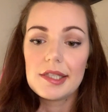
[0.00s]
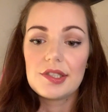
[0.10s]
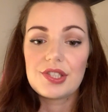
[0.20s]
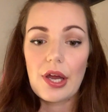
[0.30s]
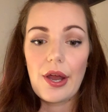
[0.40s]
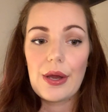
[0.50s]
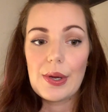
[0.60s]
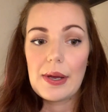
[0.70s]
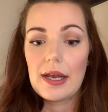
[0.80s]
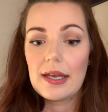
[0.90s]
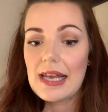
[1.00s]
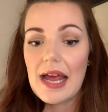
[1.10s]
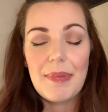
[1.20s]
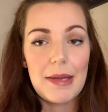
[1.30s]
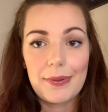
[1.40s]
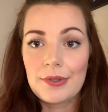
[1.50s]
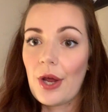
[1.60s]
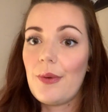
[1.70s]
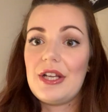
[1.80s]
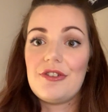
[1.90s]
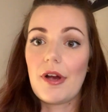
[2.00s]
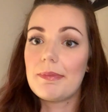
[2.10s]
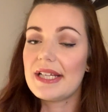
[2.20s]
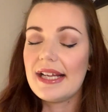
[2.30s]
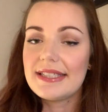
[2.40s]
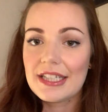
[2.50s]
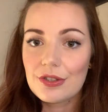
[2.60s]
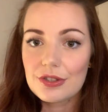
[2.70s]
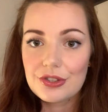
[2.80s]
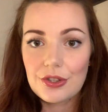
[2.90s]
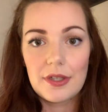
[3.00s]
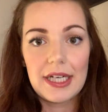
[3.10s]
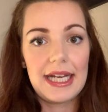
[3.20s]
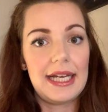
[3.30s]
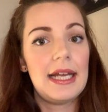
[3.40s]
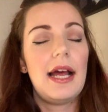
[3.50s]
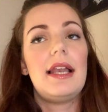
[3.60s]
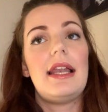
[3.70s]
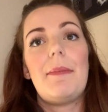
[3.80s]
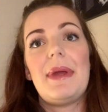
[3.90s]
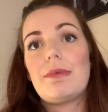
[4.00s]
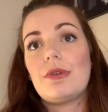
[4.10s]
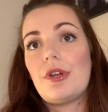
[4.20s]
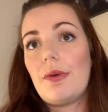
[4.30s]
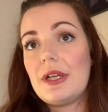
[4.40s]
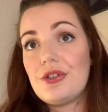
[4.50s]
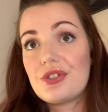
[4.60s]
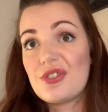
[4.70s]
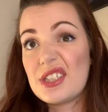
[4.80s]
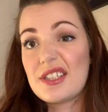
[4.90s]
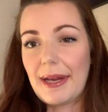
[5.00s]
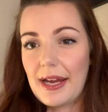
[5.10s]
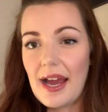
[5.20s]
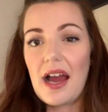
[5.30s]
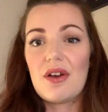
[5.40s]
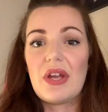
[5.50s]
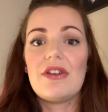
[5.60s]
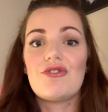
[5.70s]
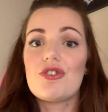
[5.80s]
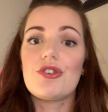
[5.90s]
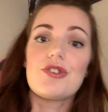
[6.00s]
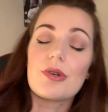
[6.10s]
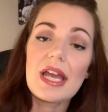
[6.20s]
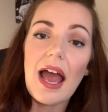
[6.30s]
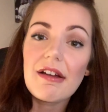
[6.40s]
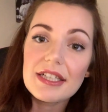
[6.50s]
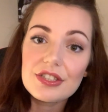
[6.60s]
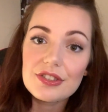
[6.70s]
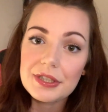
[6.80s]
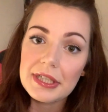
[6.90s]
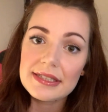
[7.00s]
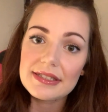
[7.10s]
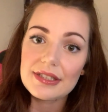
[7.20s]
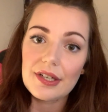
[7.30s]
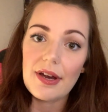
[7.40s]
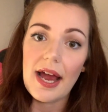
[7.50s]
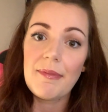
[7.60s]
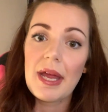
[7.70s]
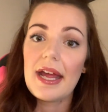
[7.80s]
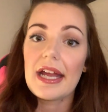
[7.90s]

So let people know when you're updating your story, let people know when your story's coming out, introduce your characters on Instagram.